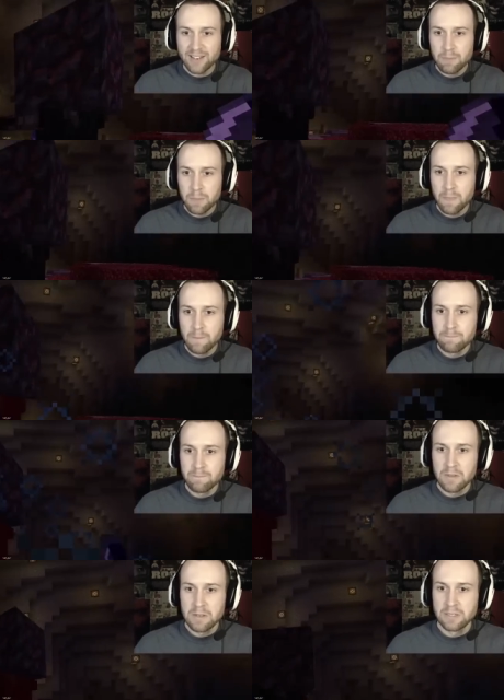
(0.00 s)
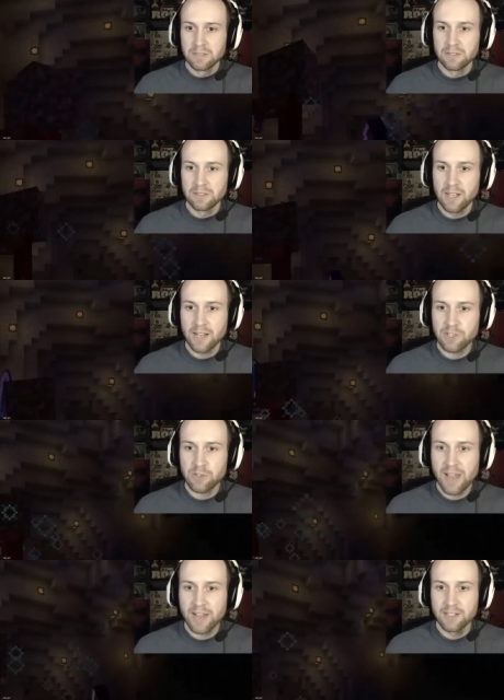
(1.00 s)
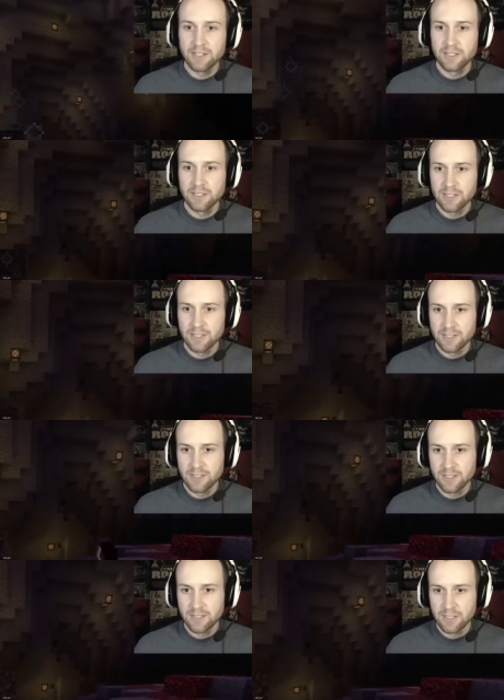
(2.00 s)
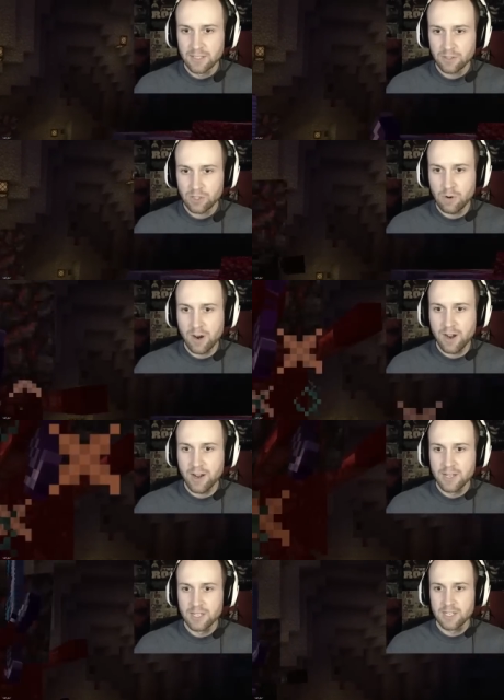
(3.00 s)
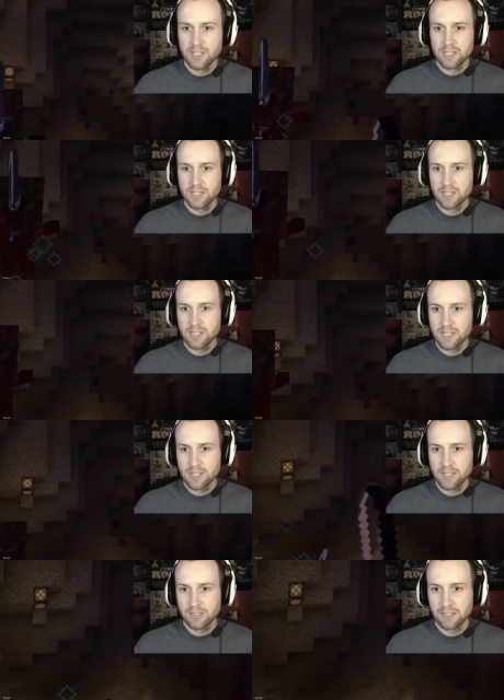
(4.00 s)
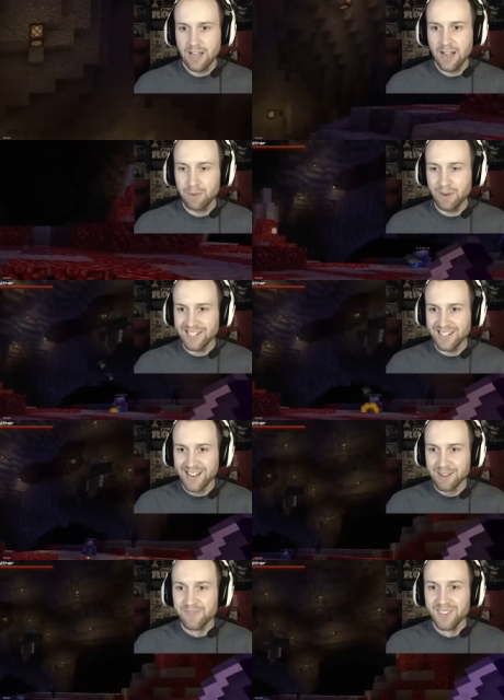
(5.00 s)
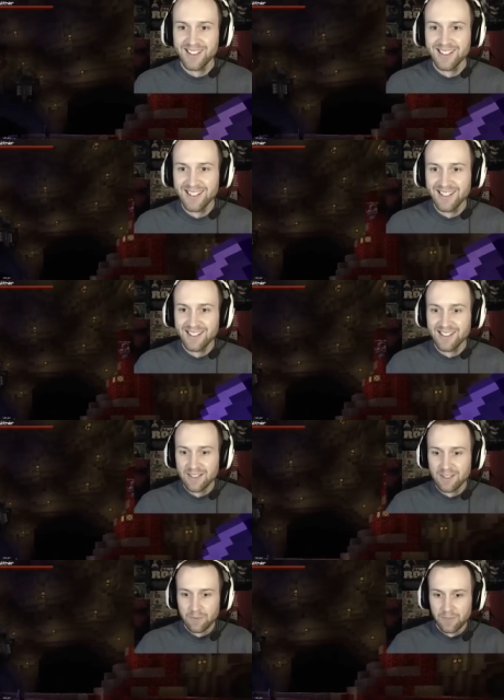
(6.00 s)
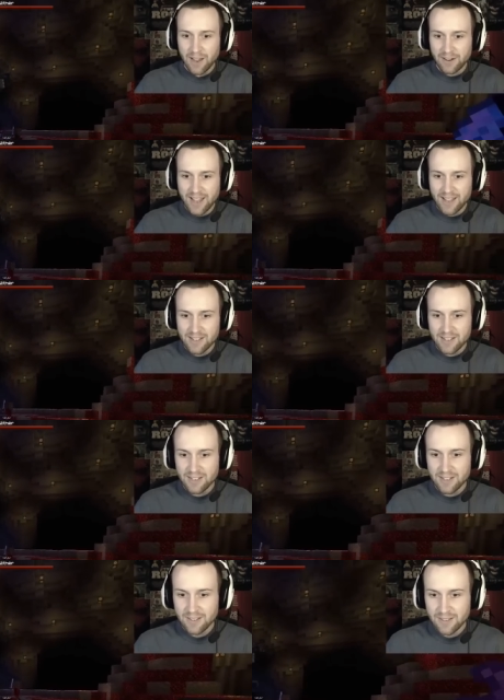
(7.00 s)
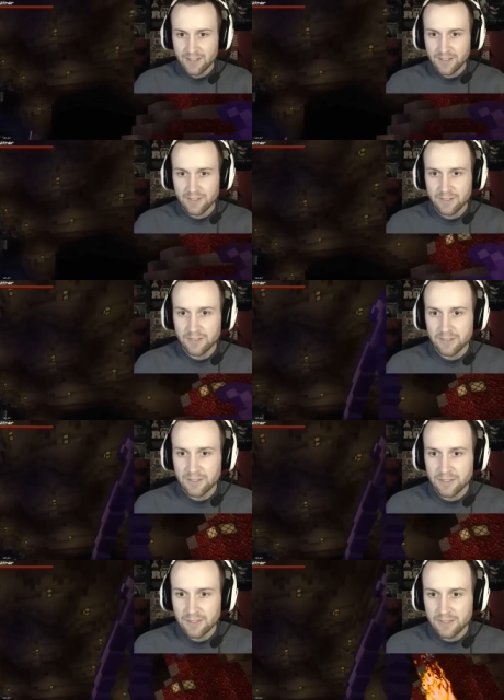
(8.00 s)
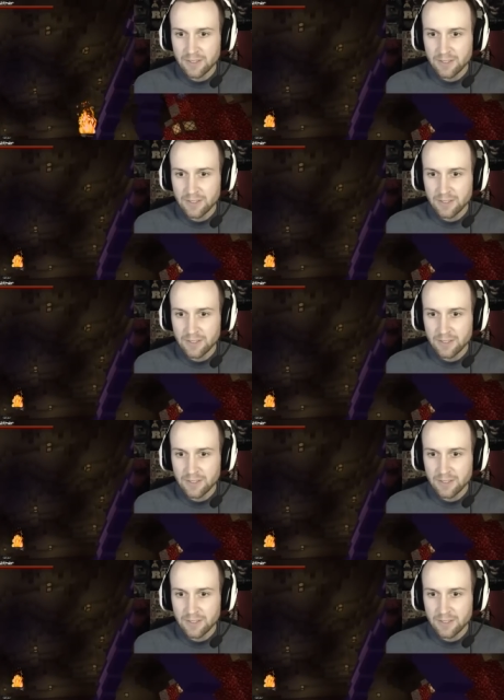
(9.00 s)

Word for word: He's going for the gold. I got your back. Don't worry. Push him up the ledge, Nanners. Push him up. I'm pushing him. All right, I got the bow. Okay. Okay, let's all attack the Wither now. Shoot him.